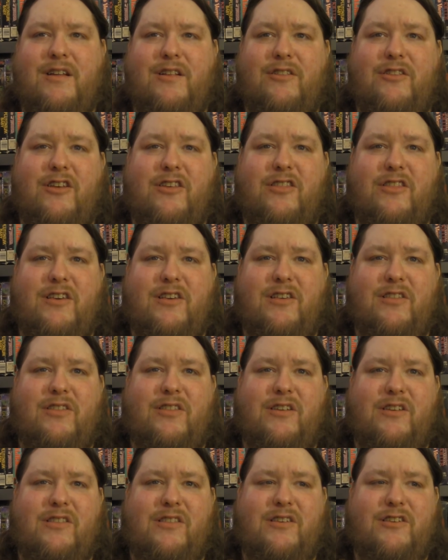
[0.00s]
to
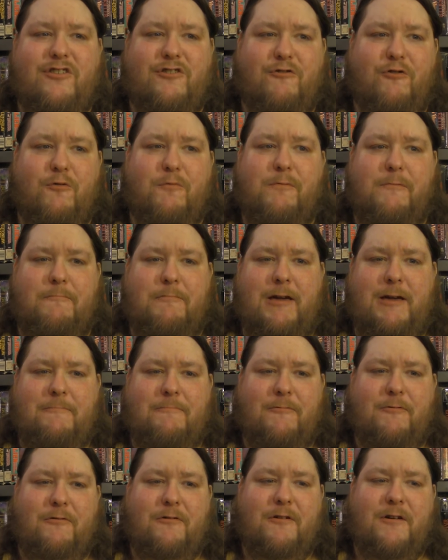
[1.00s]
this group of
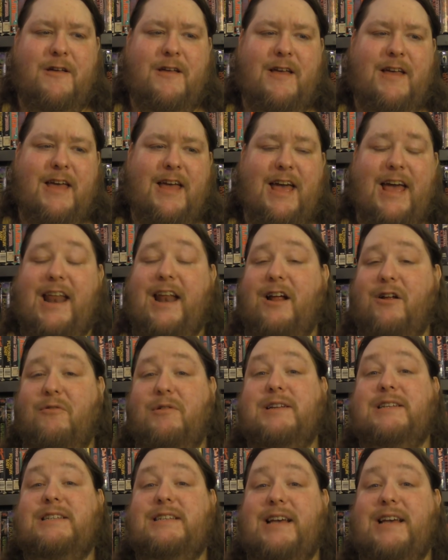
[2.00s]
people, and I don't want to